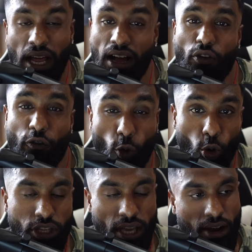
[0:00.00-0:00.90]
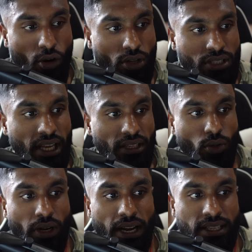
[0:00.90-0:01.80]
Now for the on
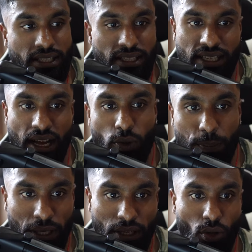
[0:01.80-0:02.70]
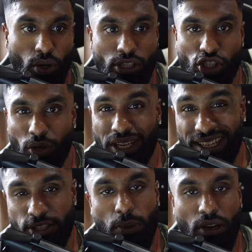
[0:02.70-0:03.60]
technical analysis. Now with Bitcoin showing
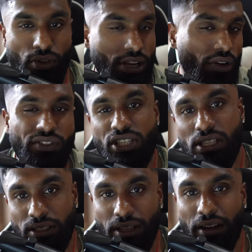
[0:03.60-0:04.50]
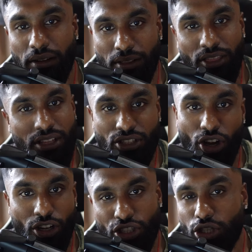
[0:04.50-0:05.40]
a little bit of red, obviously eh, things
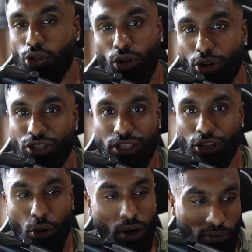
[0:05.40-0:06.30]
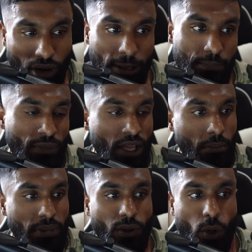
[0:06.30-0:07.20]
can't just constantly go up, right?
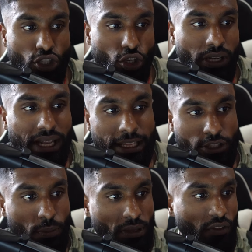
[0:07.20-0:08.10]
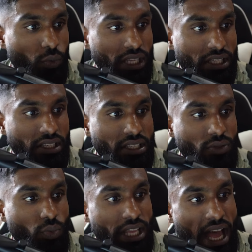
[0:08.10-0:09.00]
Bitcoin showing a little bit of
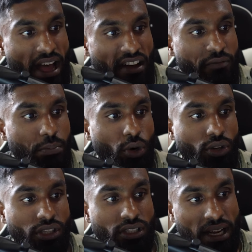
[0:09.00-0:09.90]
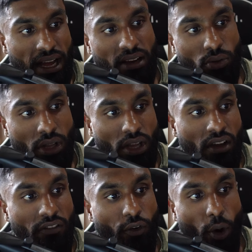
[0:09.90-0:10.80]
weakness. We have broken down
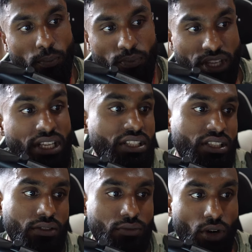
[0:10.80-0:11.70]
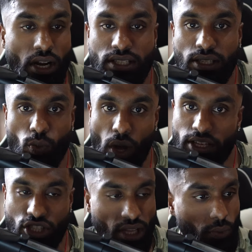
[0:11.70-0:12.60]
from this rising
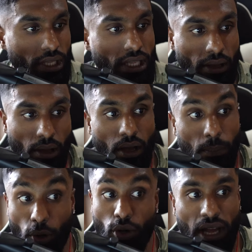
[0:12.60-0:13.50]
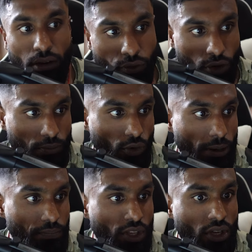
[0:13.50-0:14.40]
wedge that we uh, broke out from,
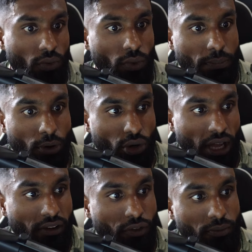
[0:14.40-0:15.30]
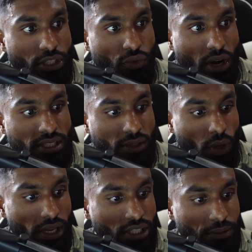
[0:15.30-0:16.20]
right? We broke out from this rising
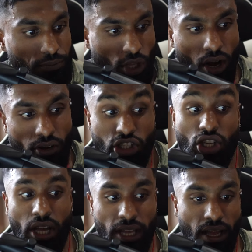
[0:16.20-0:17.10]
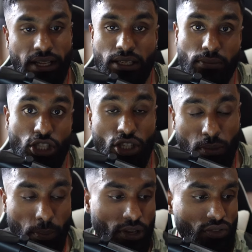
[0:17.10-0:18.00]
wedge. The RSI, I did mention
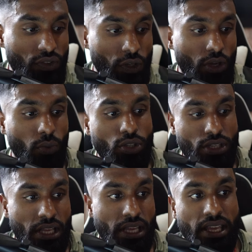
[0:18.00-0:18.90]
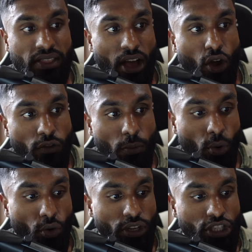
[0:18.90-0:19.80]
in my previous video, was hitting that
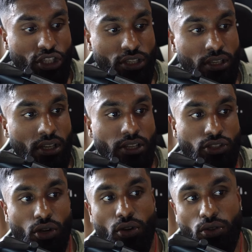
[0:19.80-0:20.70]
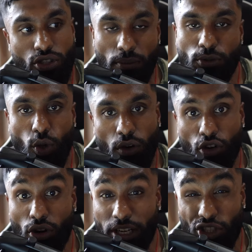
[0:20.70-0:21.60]
overbought region. So some sort of
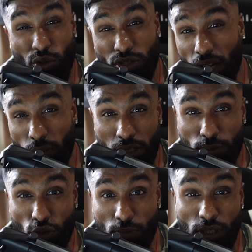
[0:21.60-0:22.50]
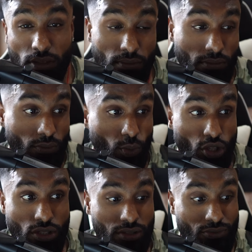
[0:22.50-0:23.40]
correction or sideways movement
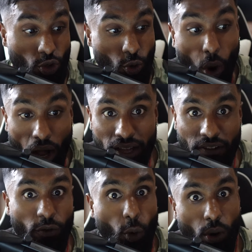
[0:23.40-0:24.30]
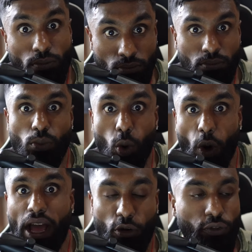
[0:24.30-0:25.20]
was required for
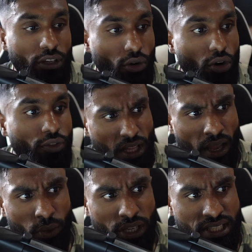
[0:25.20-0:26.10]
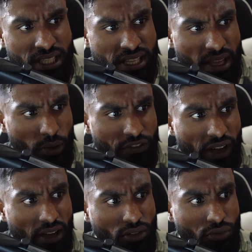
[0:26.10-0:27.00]
more healthy growth. And we can see that we
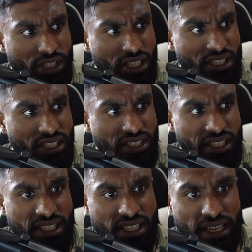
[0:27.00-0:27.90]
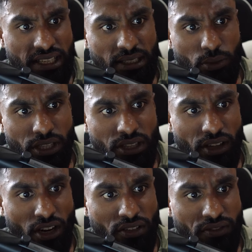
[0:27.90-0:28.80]
found resistance exactly within
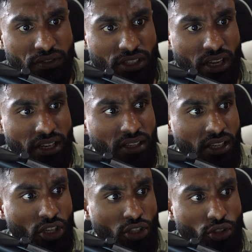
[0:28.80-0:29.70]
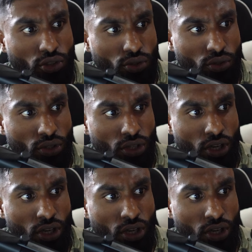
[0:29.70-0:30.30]
the 159 to